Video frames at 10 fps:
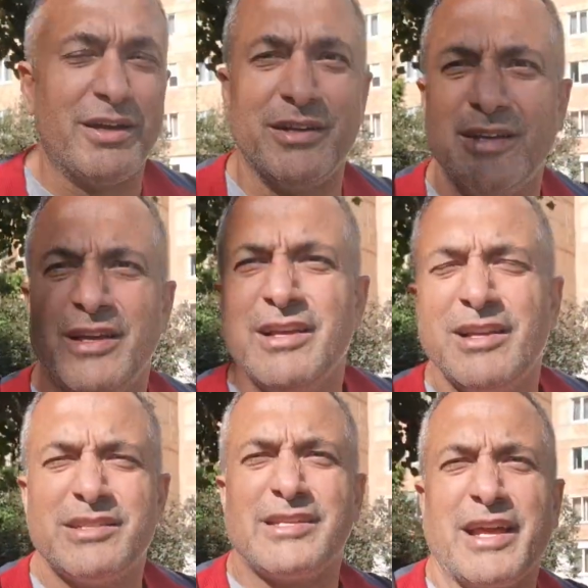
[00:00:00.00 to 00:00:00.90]
a
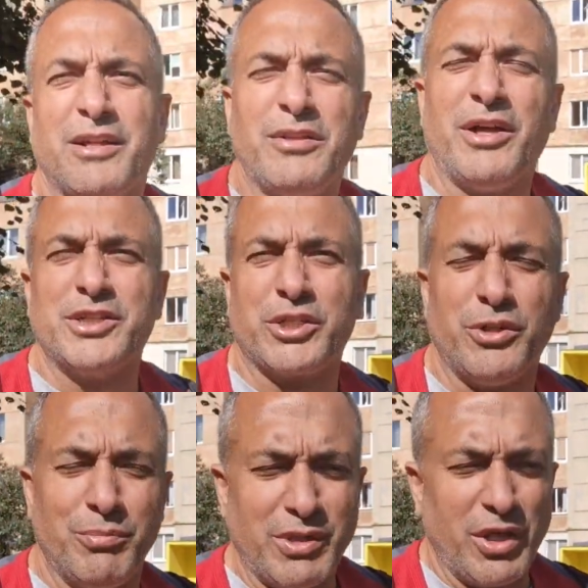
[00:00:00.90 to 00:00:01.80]

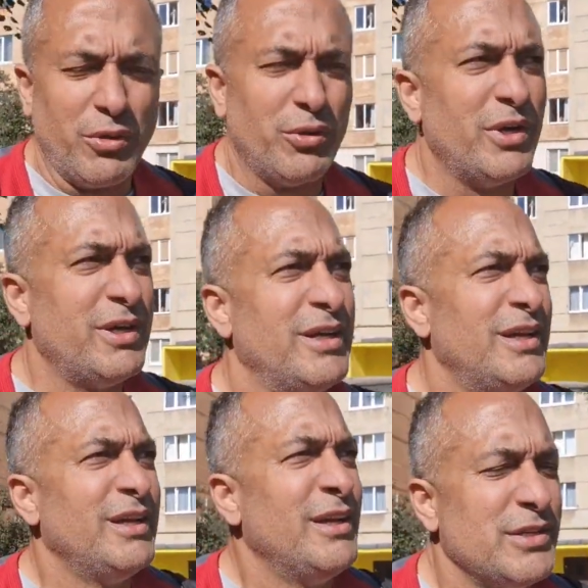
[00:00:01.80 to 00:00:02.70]
psychological blow
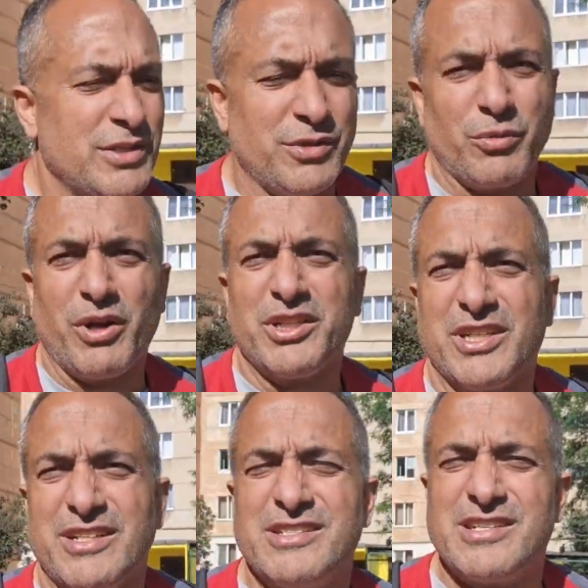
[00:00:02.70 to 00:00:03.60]
to the
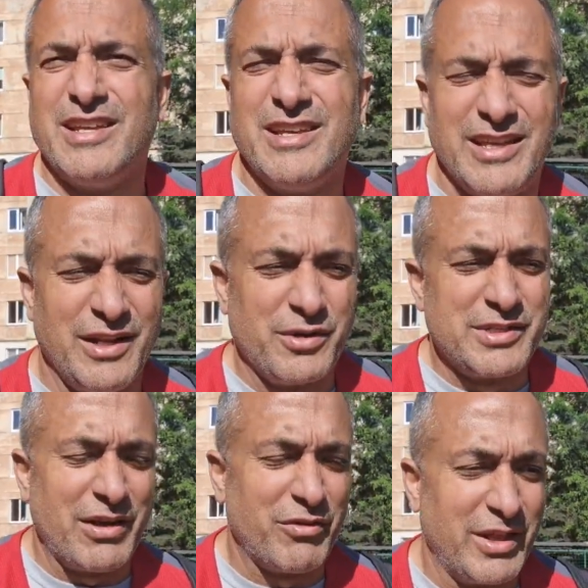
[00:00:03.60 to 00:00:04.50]
Russians. It
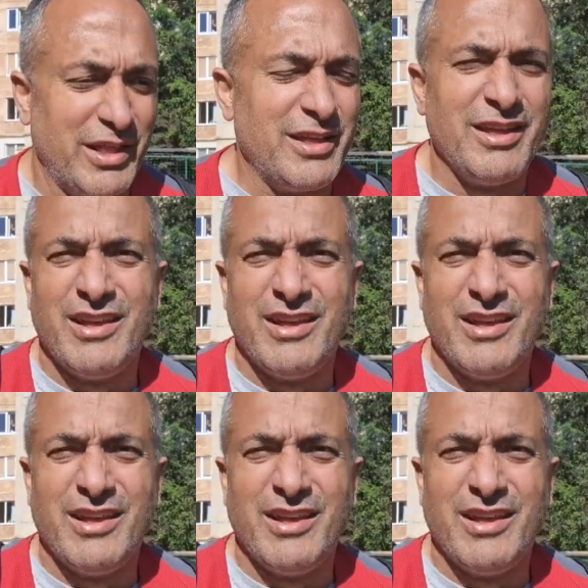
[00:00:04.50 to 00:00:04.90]
definitely